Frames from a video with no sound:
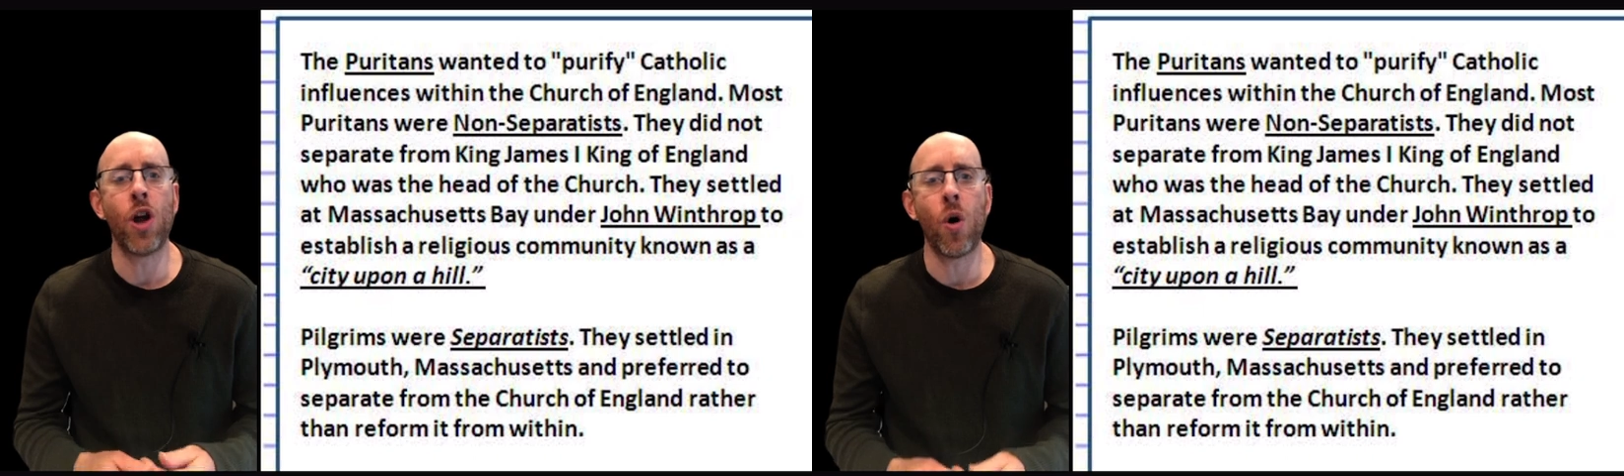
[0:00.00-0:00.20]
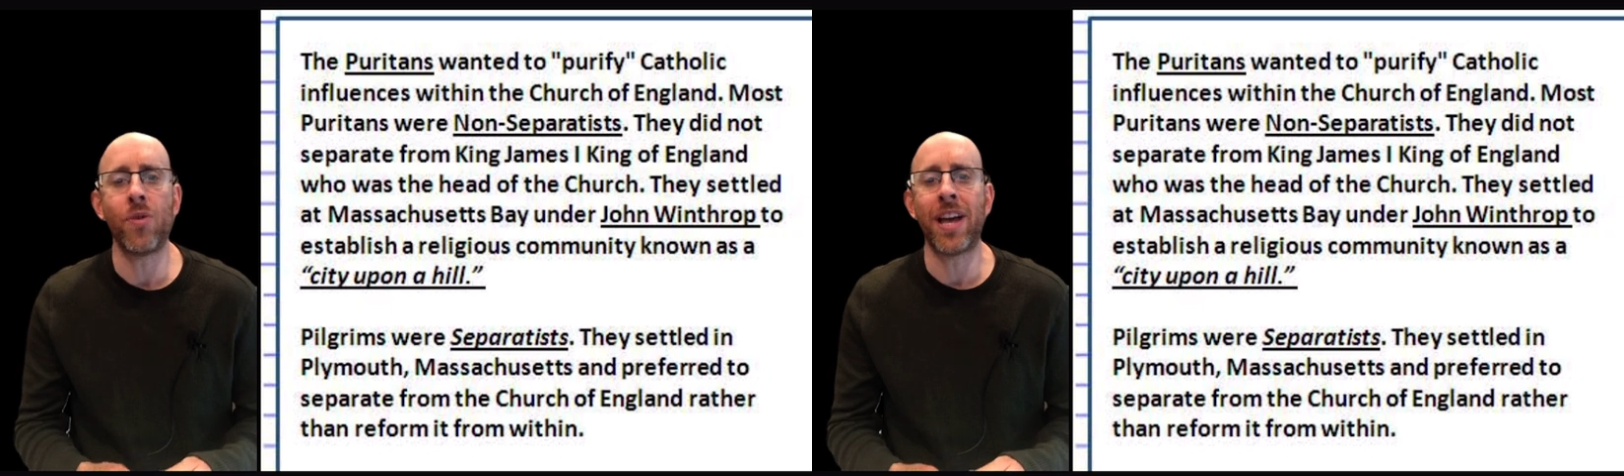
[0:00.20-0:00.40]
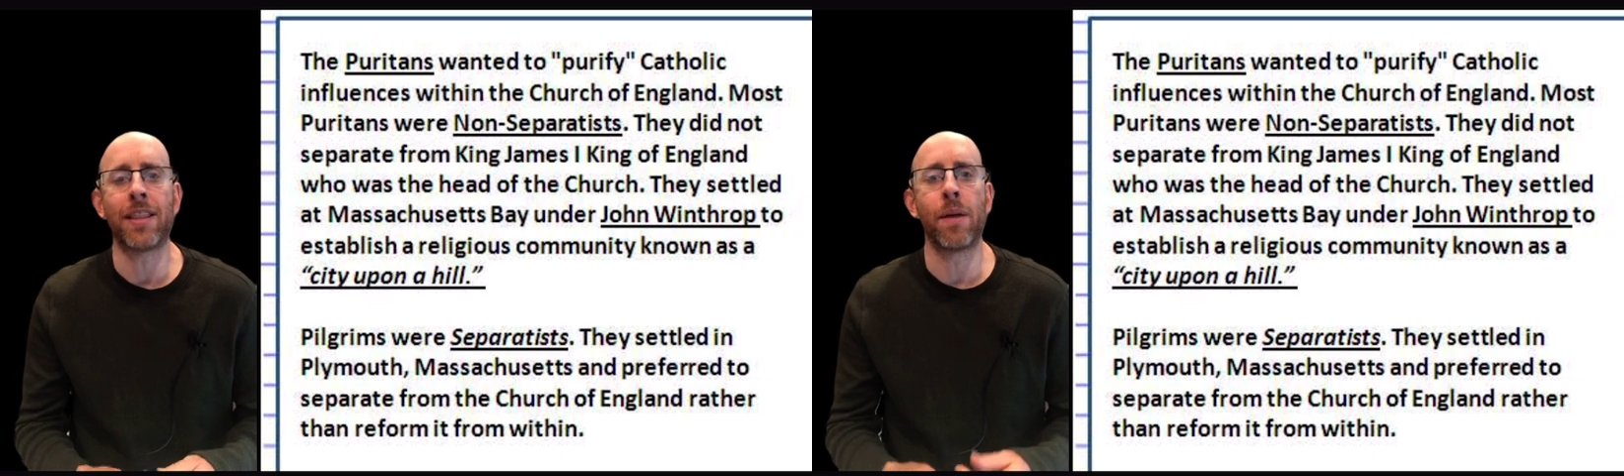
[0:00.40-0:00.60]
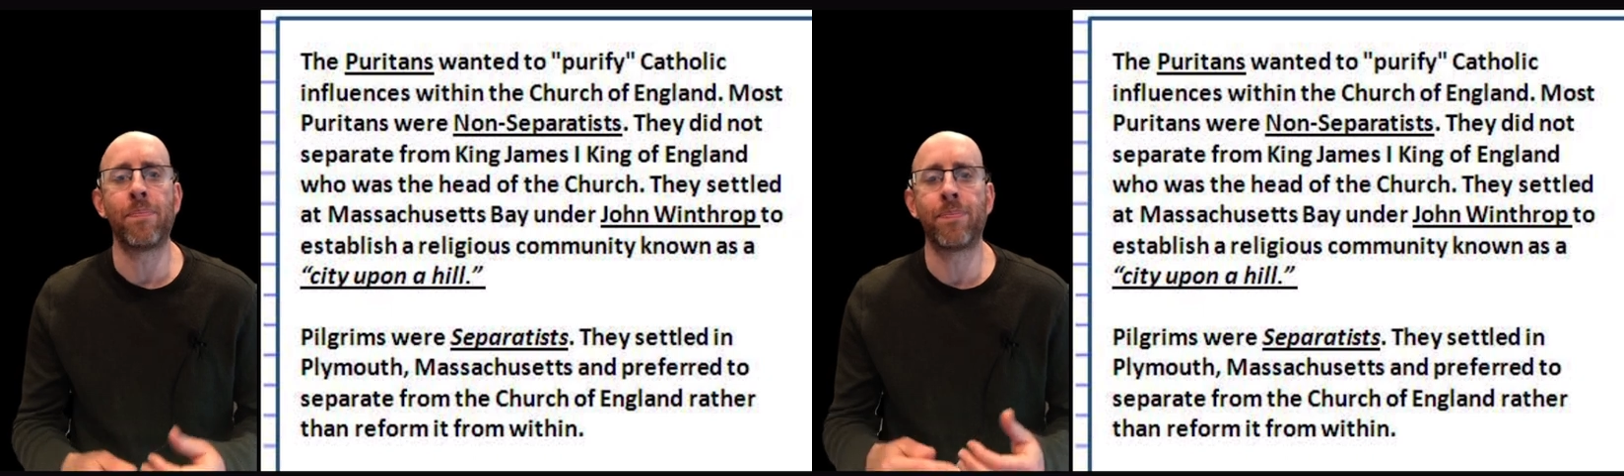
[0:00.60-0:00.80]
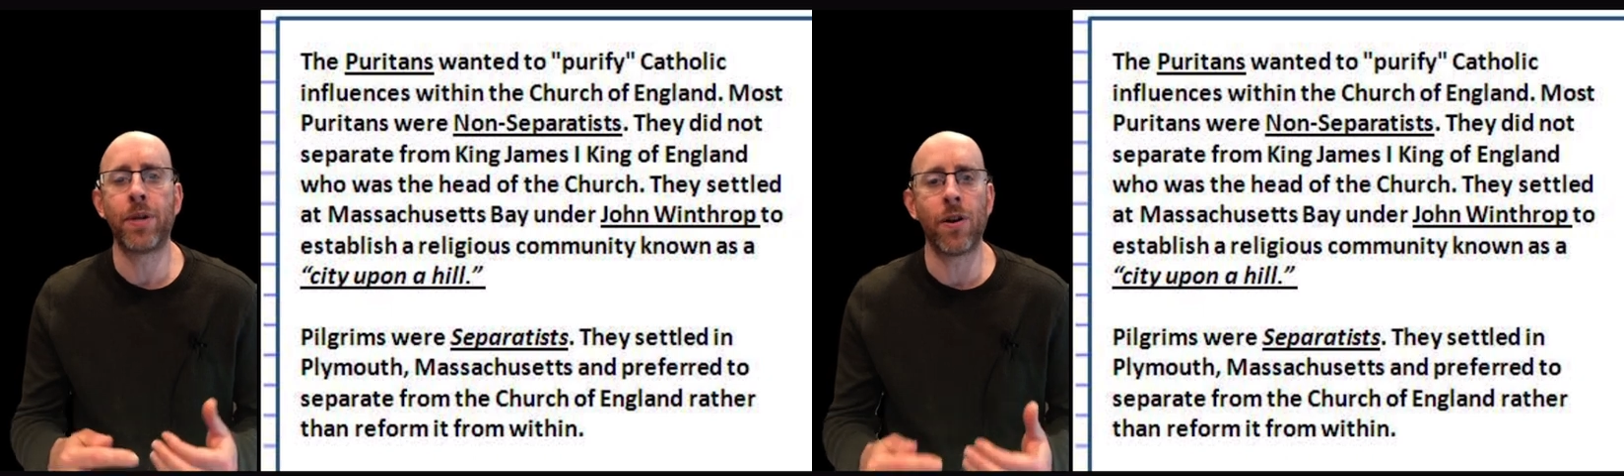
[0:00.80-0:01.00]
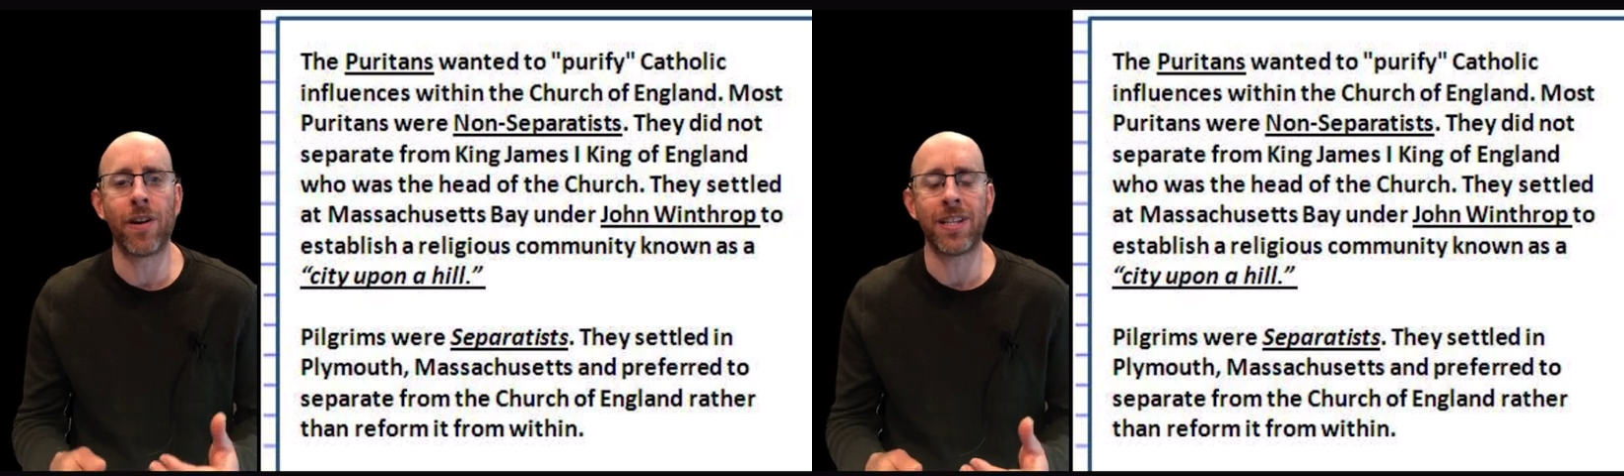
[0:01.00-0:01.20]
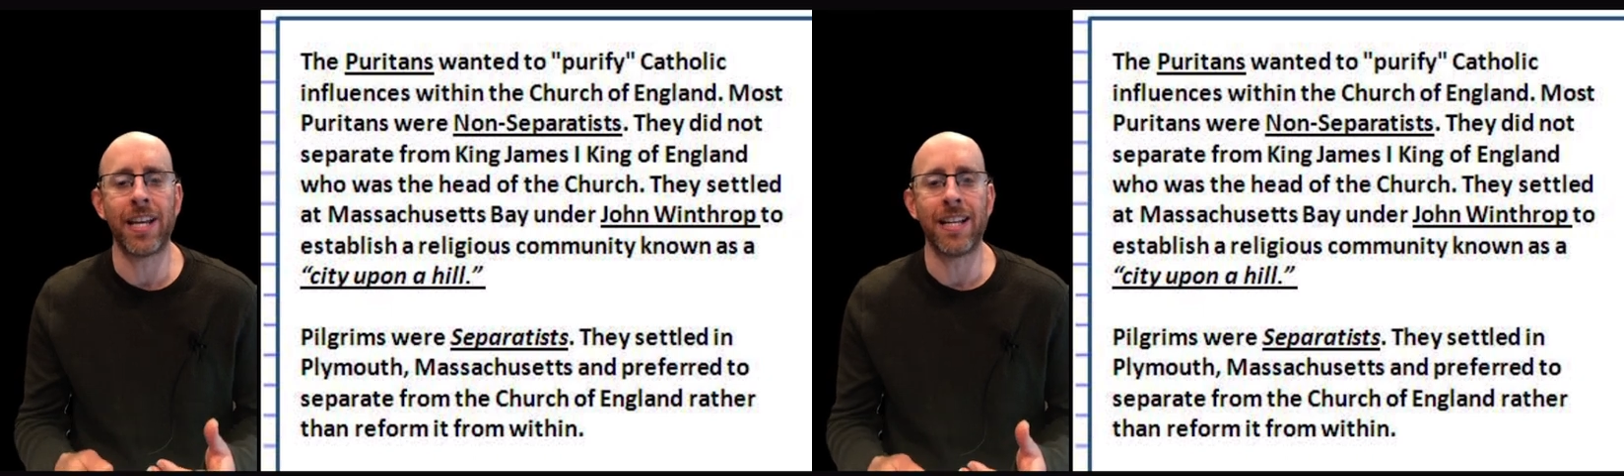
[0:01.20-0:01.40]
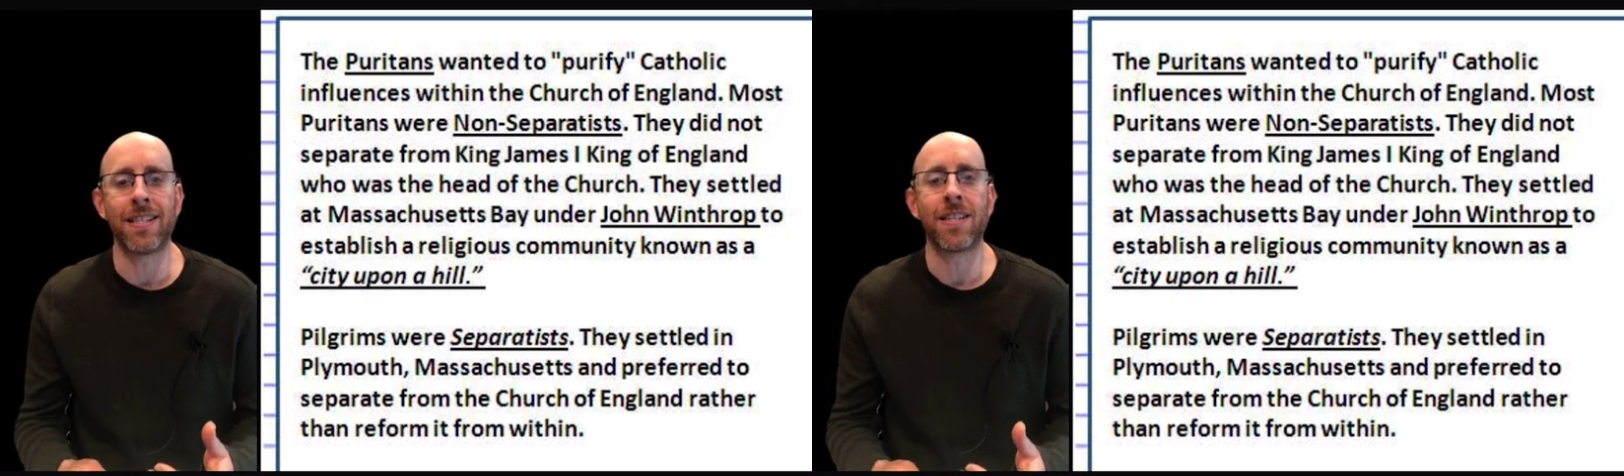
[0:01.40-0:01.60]
know that the
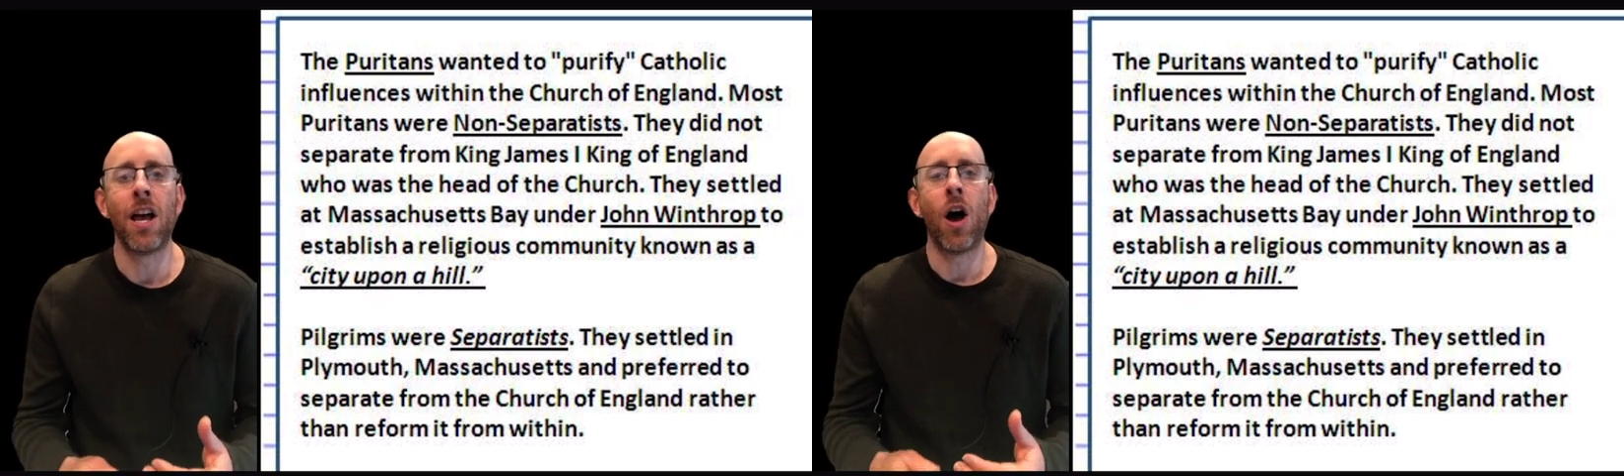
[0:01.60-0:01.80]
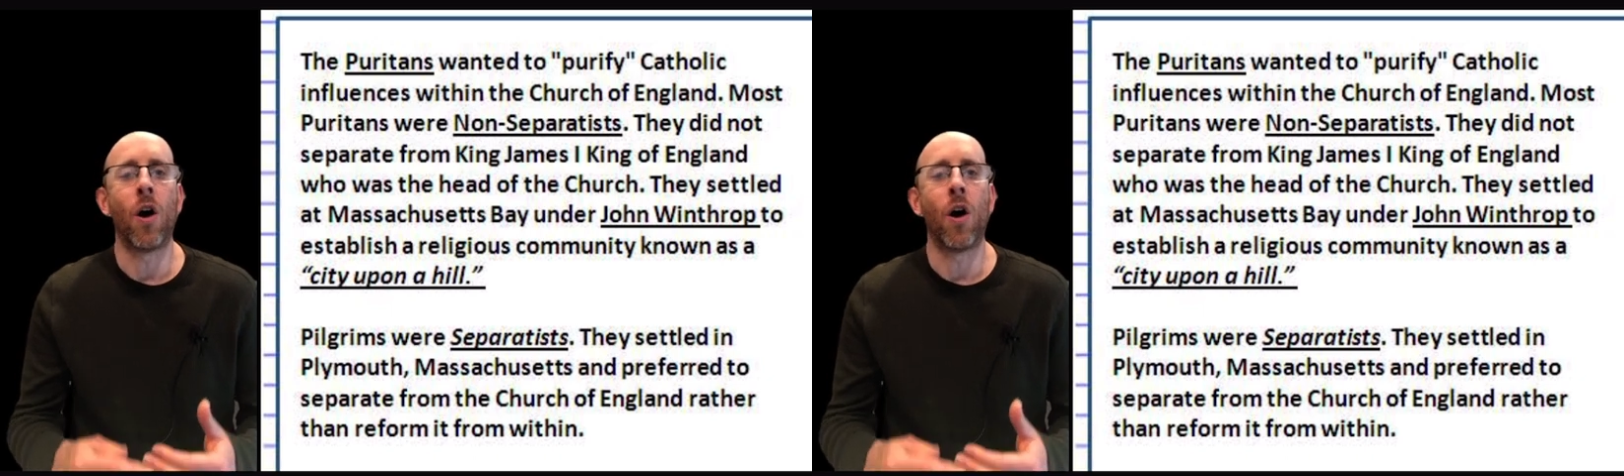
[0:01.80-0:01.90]
Puritans